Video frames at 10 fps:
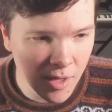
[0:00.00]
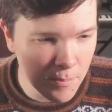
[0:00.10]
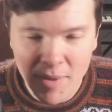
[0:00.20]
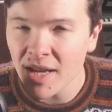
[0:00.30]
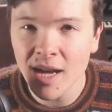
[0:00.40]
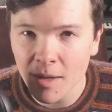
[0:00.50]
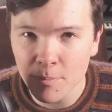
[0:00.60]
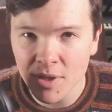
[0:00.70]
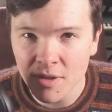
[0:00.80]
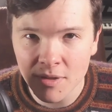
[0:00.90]
may not
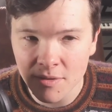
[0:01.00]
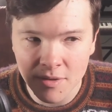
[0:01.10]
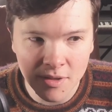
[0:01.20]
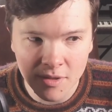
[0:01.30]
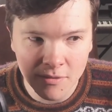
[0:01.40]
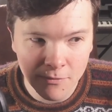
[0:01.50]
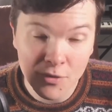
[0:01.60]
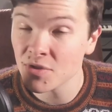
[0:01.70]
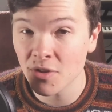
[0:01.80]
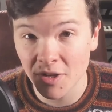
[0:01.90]
be the
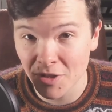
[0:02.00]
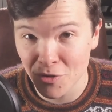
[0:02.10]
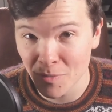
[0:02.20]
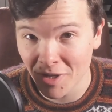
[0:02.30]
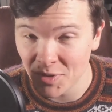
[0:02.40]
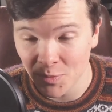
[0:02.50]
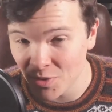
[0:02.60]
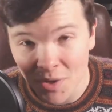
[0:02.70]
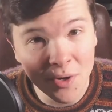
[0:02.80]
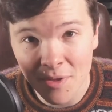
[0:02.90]
first thought in your mind when
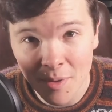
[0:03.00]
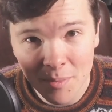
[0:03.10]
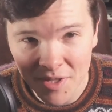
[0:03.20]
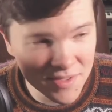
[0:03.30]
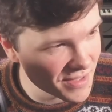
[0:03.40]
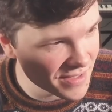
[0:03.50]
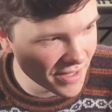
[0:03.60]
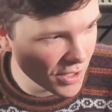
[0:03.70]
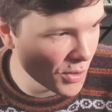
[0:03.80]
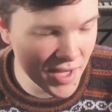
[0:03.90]
you hear them, because it's
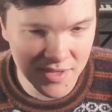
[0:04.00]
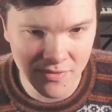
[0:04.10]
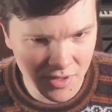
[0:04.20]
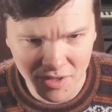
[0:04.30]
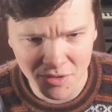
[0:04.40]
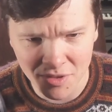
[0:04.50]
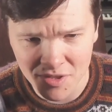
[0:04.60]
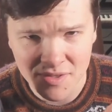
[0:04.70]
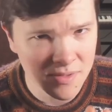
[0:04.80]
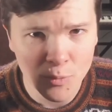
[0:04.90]
like, oh, that's very clearly
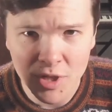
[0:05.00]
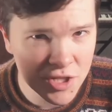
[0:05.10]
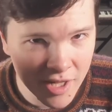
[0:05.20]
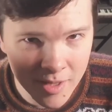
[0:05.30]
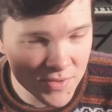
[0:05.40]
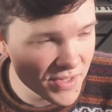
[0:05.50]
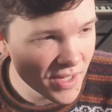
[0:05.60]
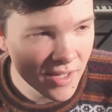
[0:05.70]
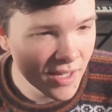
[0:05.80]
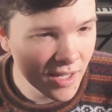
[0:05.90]
just some wind chimes,
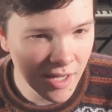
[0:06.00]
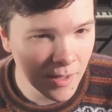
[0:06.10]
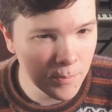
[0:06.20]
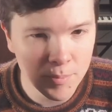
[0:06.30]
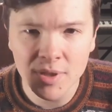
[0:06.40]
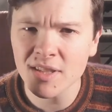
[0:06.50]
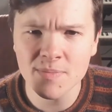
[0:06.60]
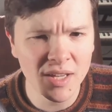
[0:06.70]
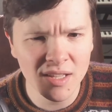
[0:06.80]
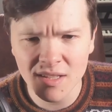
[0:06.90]
but let's
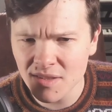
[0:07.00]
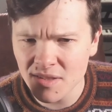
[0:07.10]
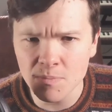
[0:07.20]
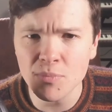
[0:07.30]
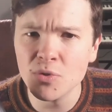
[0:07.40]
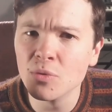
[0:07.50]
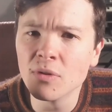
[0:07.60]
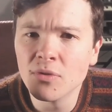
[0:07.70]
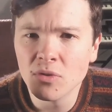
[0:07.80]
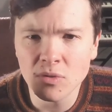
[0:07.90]
make it into this
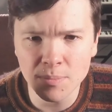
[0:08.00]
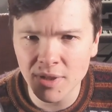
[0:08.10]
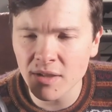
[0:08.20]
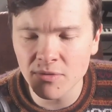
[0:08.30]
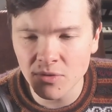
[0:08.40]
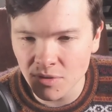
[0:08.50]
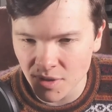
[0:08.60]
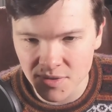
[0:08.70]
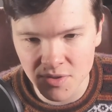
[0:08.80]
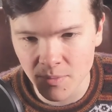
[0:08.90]
beautiful, playful
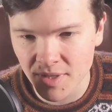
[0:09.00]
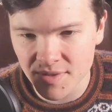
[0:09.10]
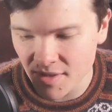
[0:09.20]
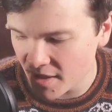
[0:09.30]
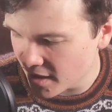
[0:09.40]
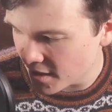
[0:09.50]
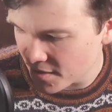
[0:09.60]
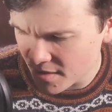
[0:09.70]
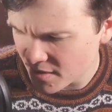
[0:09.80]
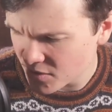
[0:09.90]
instrument
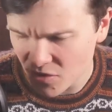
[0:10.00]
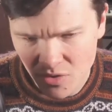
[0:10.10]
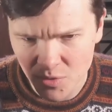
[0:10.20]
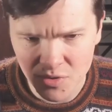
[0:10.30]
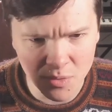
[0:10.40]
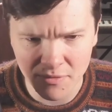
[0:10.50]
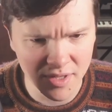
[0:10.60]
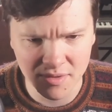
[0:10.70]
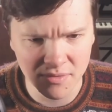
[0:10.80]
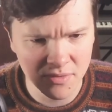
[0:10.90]
that is so, so
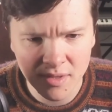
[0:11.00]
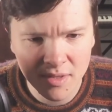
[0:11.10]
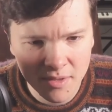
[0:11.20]
effective.